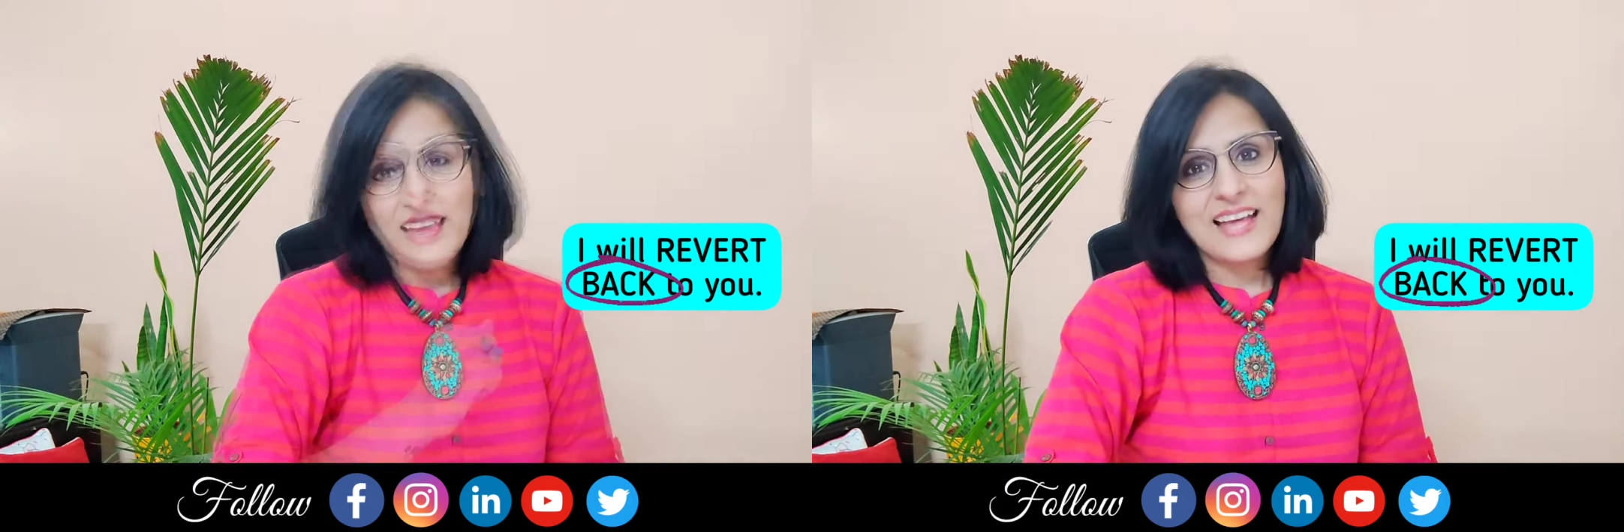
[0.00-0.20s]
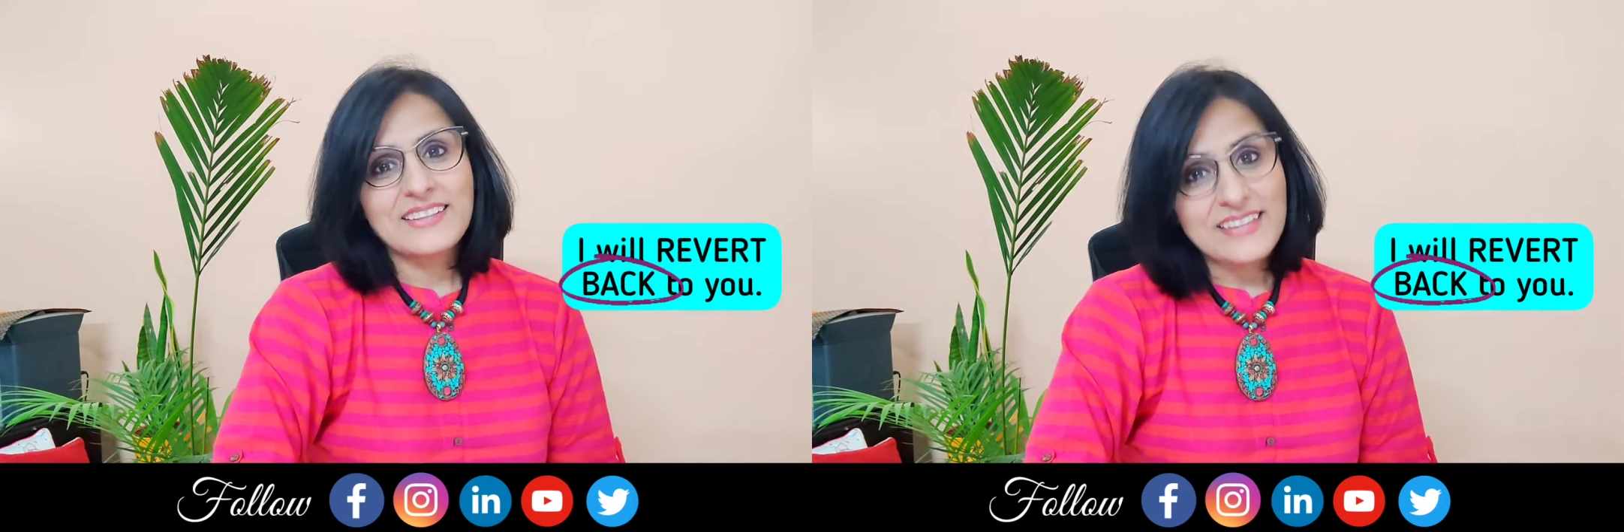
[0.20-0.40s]

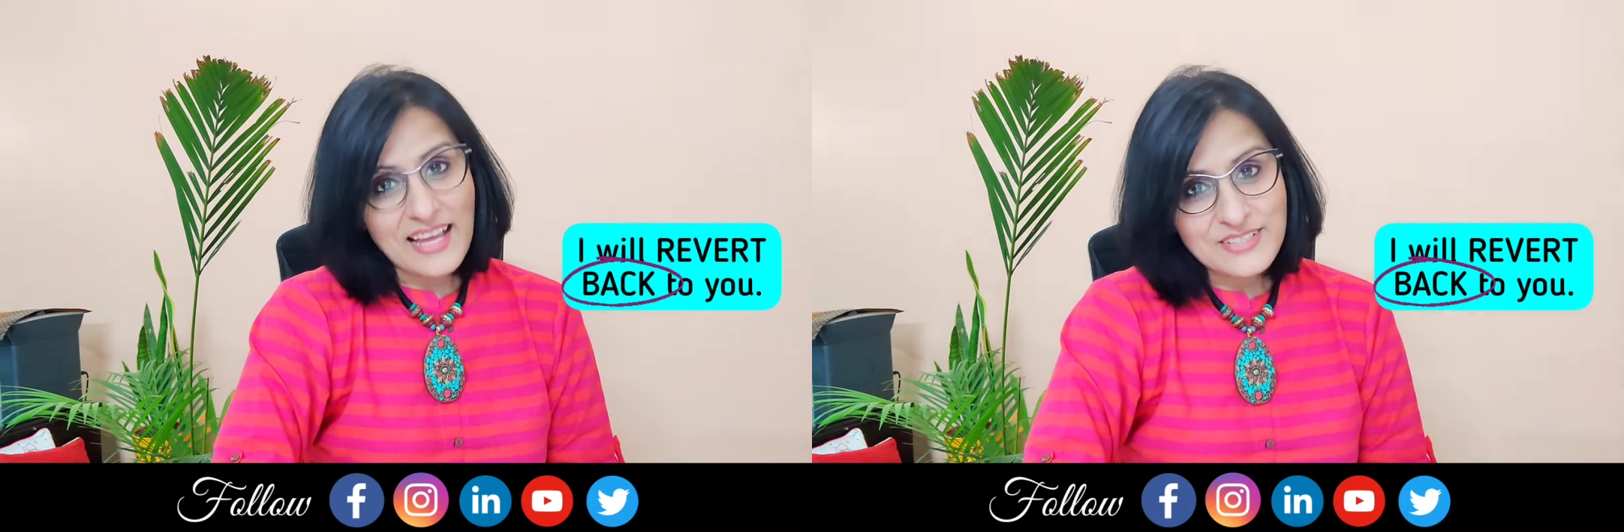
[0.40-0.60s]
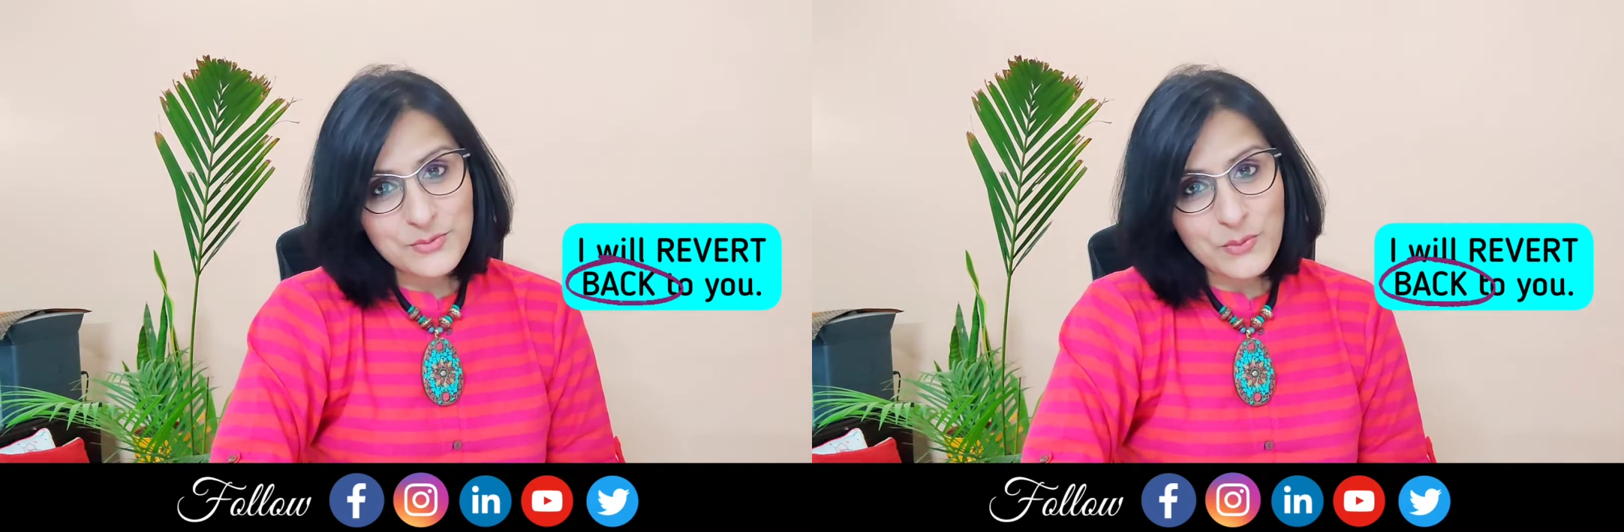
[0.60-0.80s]
And
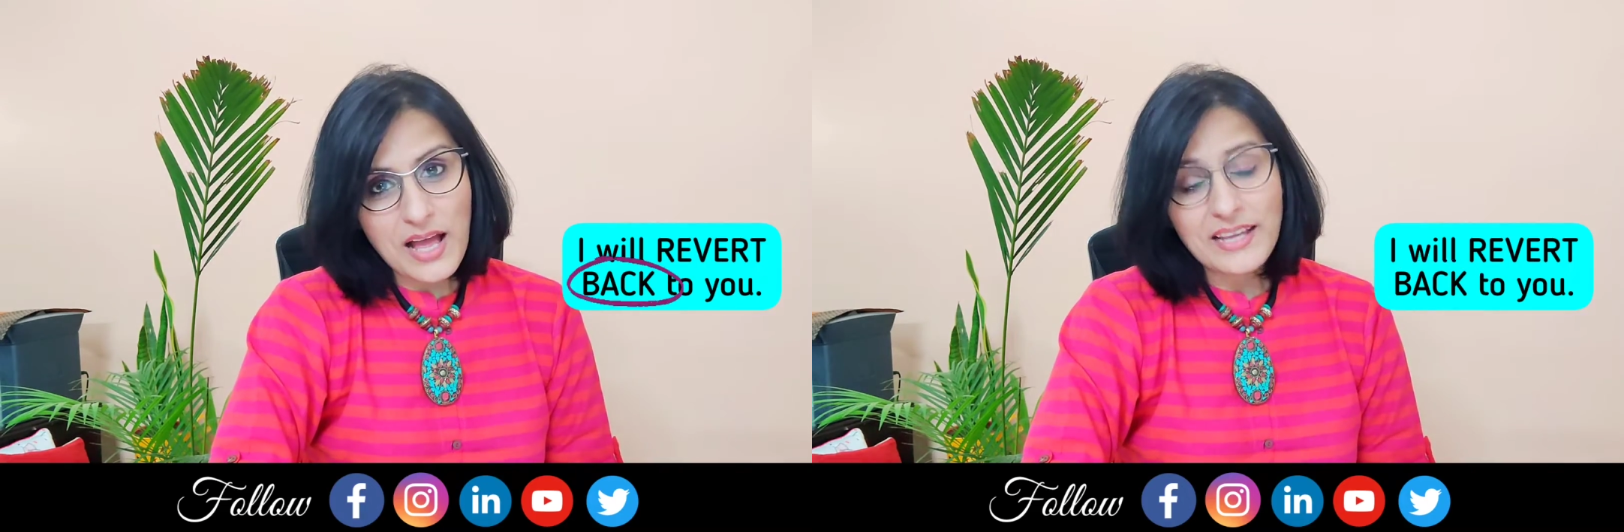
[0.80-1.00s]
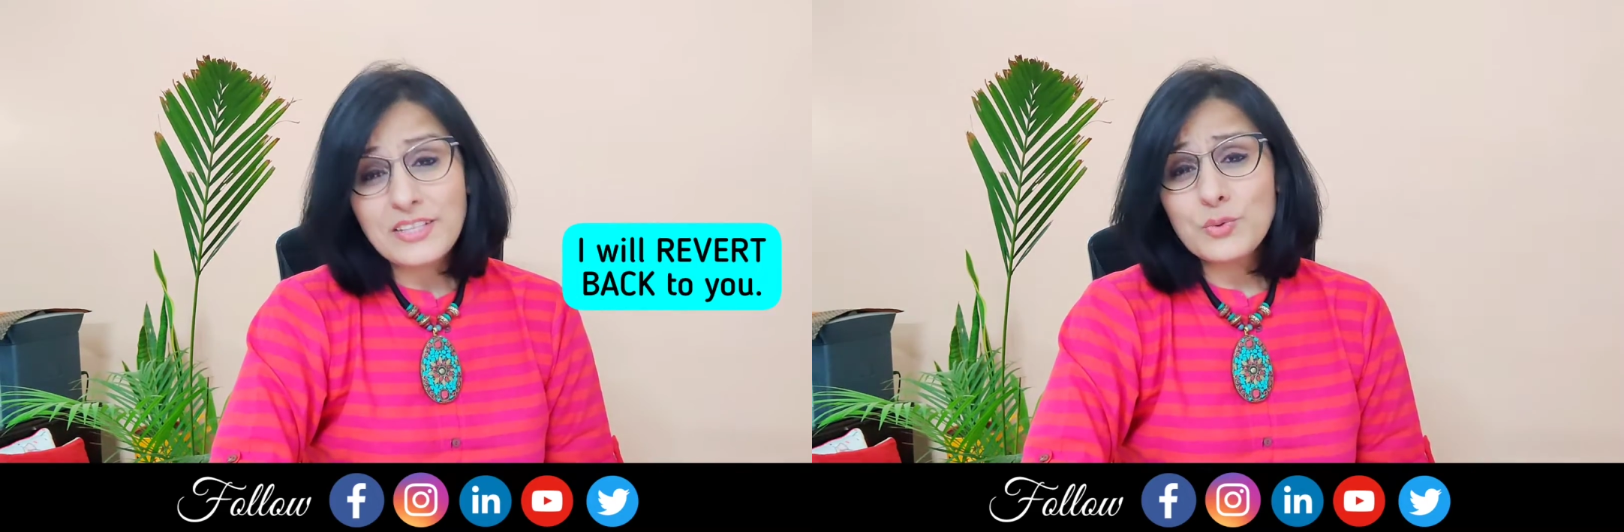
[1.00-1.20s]
that's
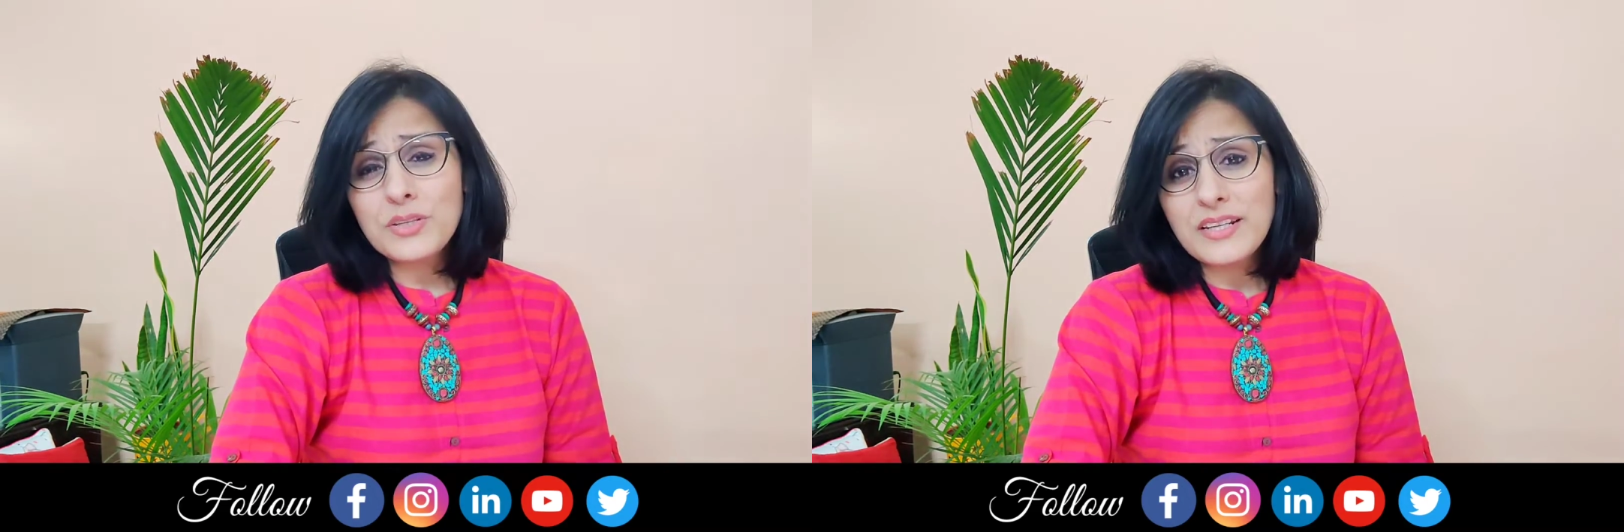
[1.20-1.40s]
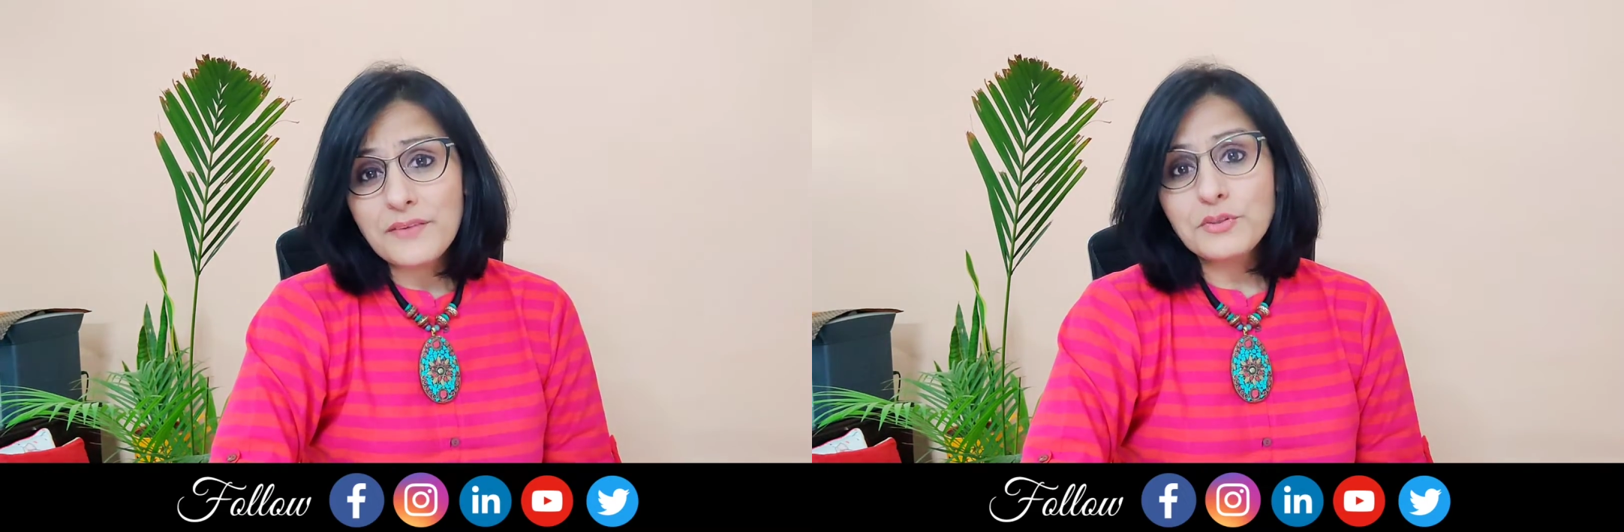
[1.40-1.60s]
why
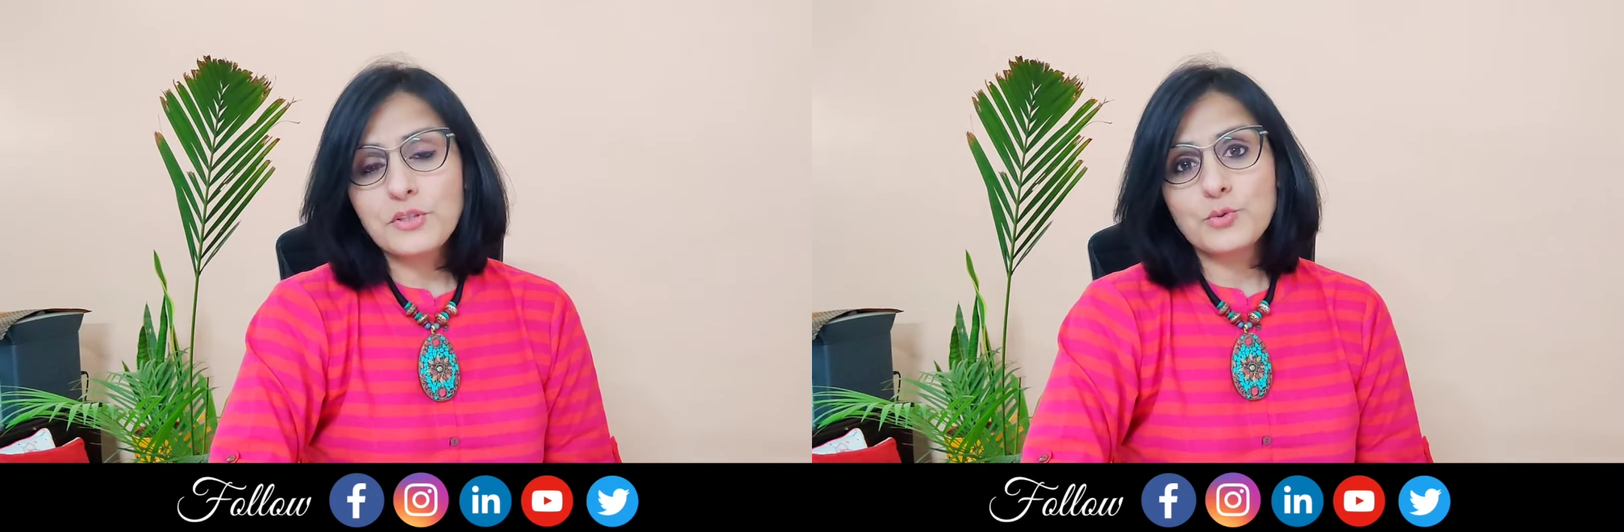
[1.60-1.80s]
you never